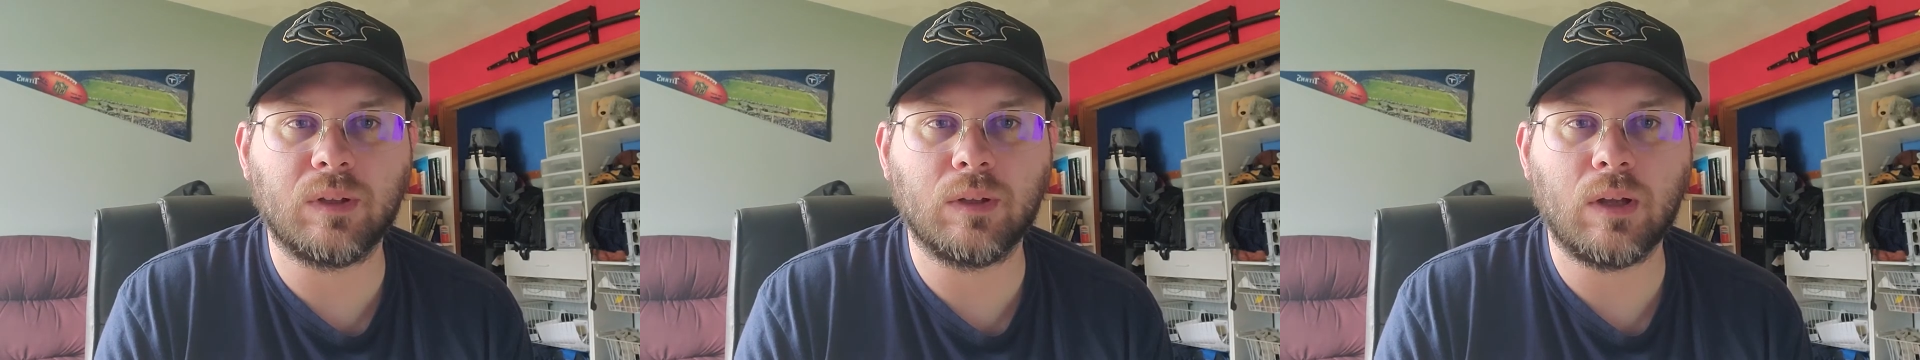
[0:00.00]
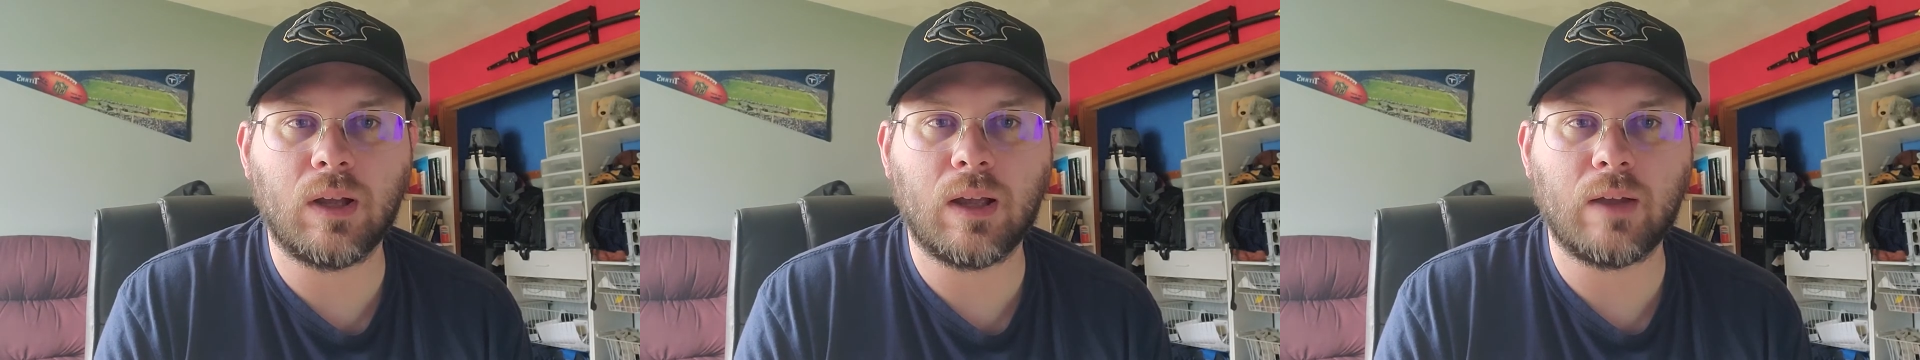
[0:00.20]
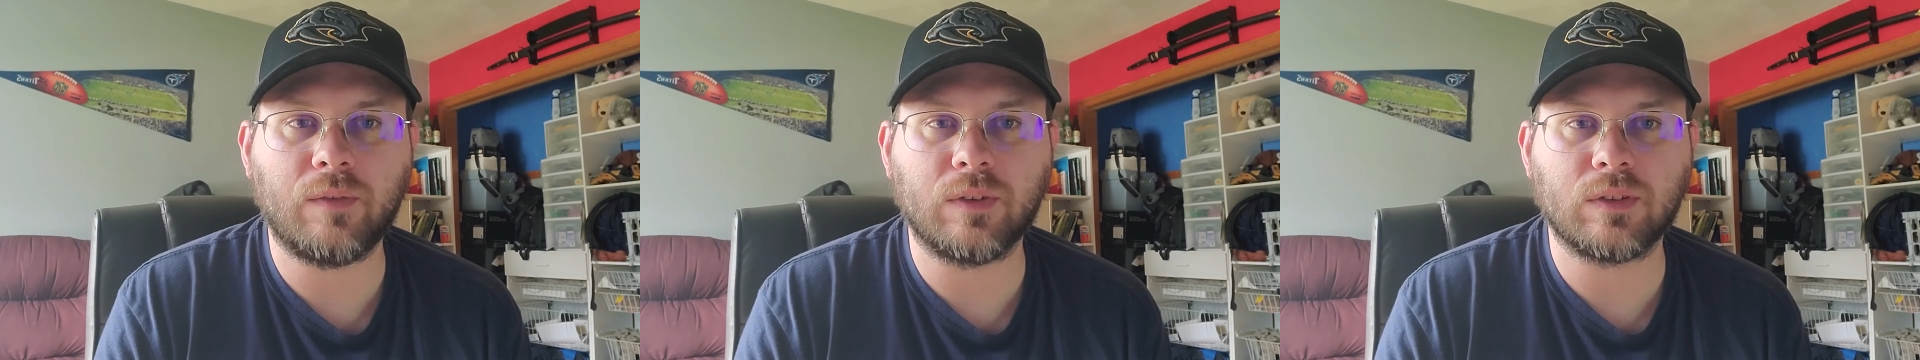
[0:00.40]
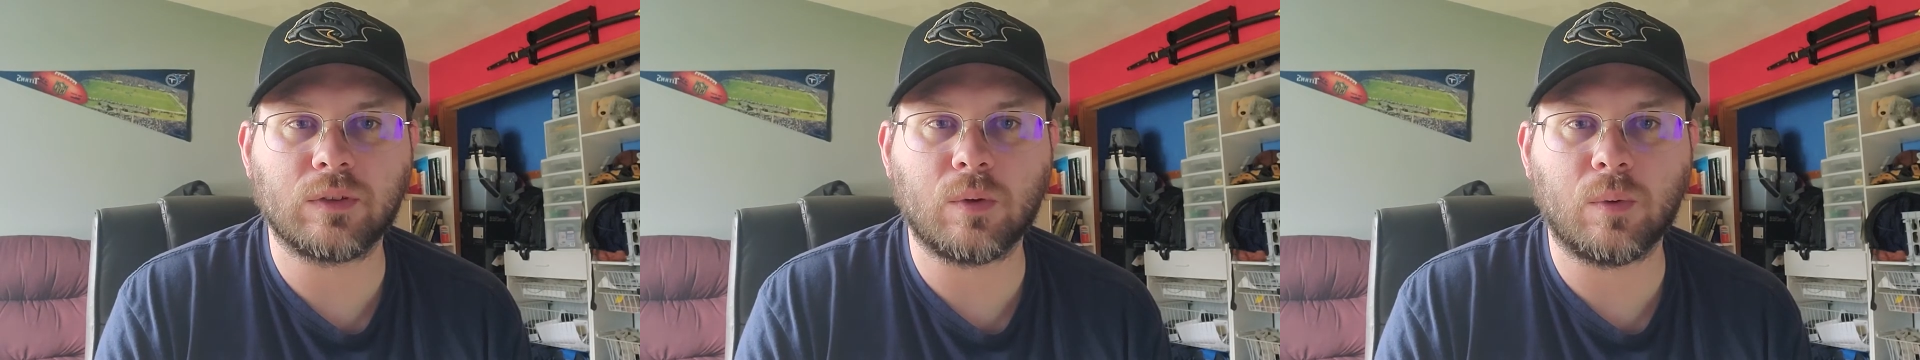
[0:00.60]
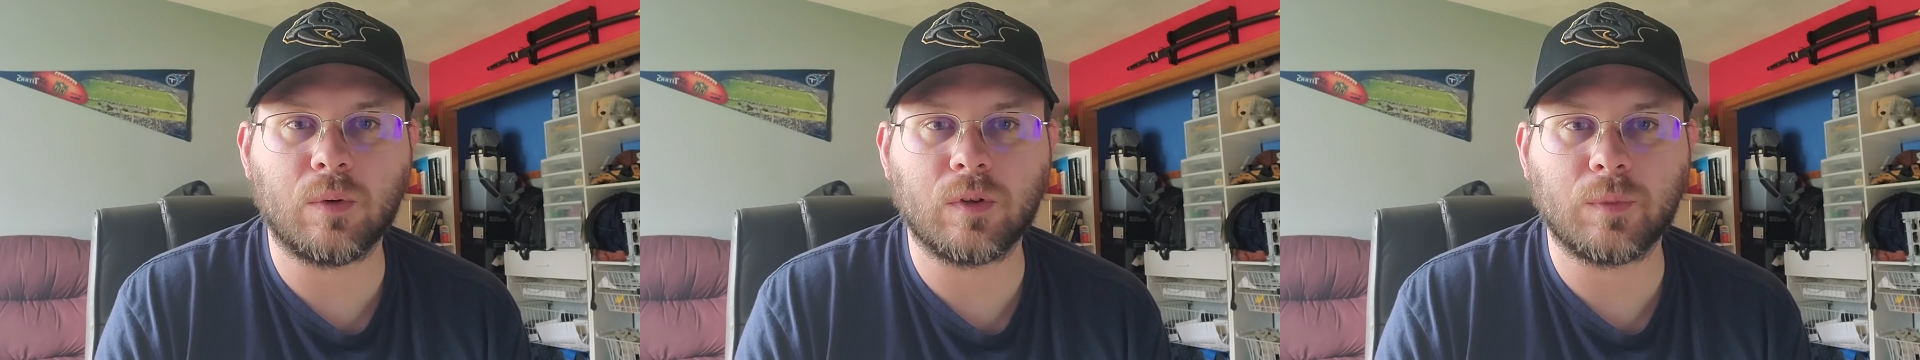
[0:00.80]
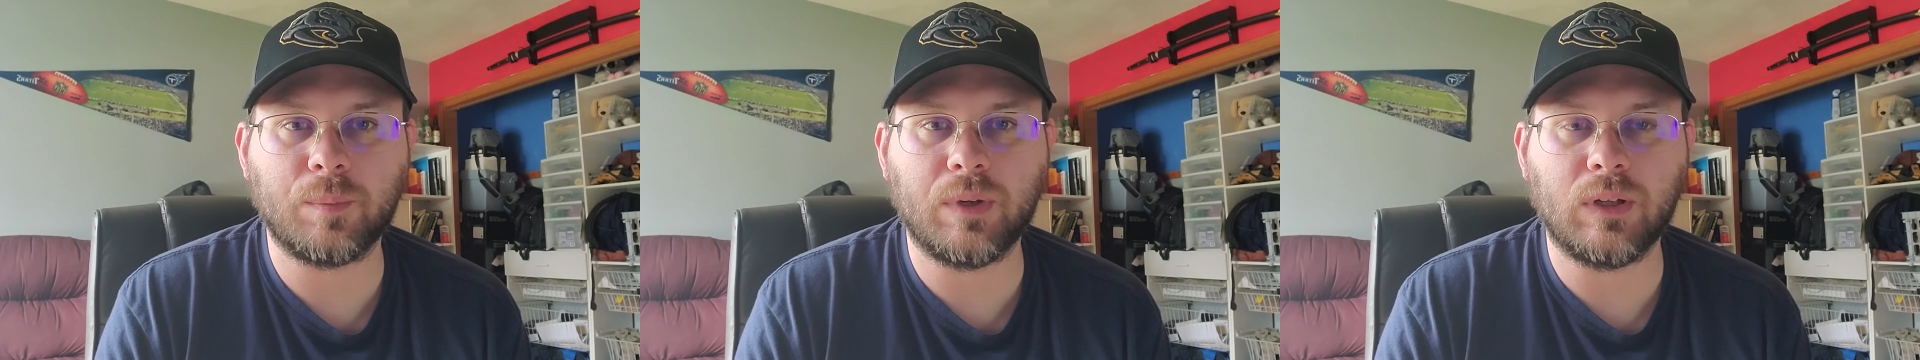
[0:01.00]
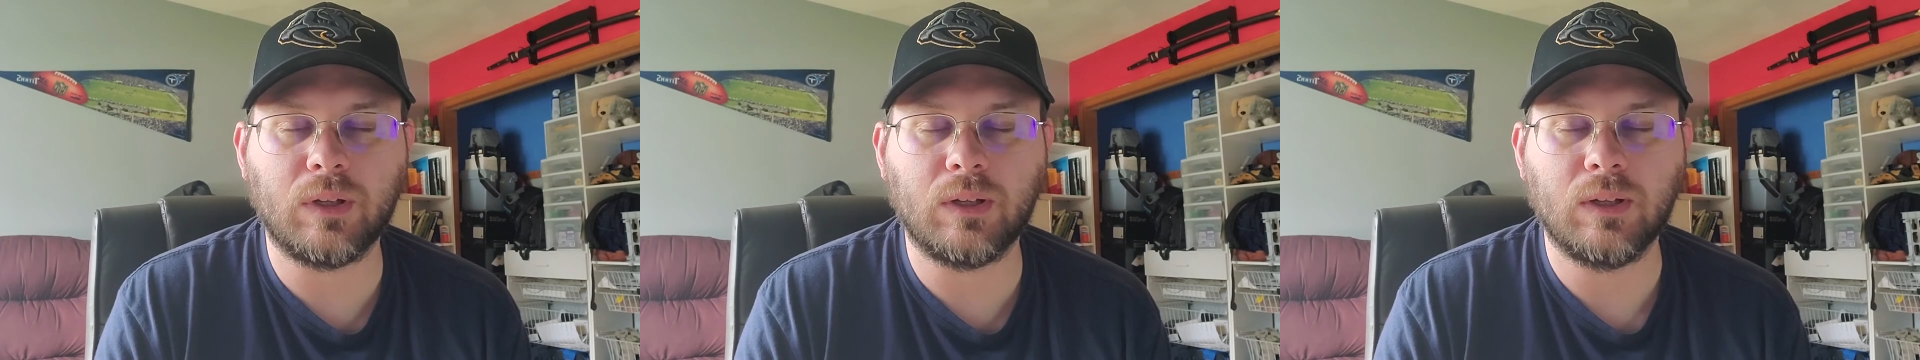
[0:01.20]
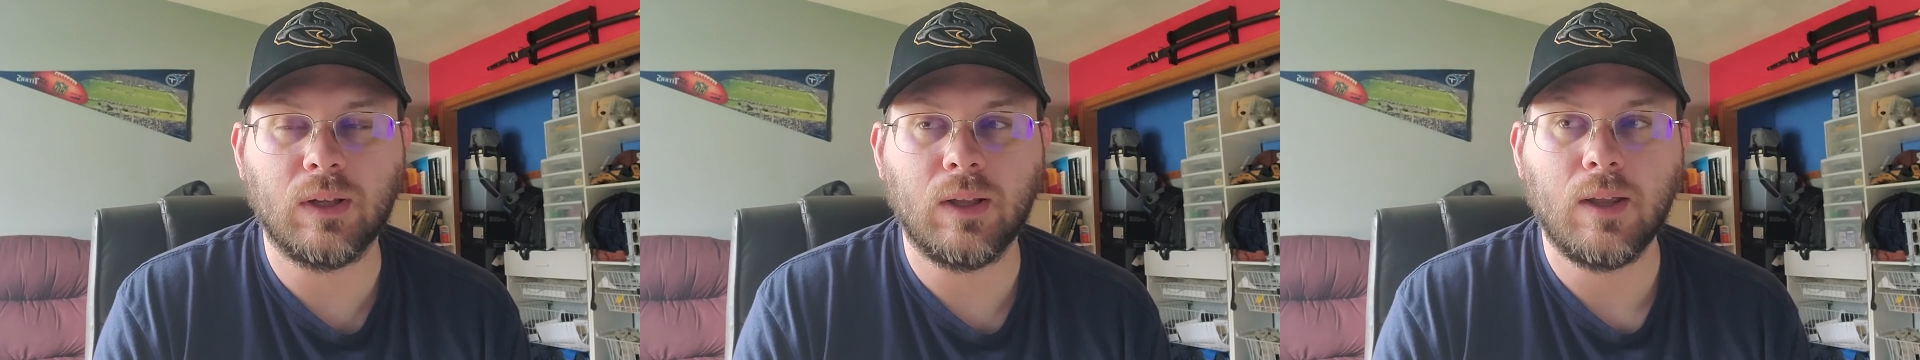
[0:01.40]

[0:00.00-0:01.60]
having scores be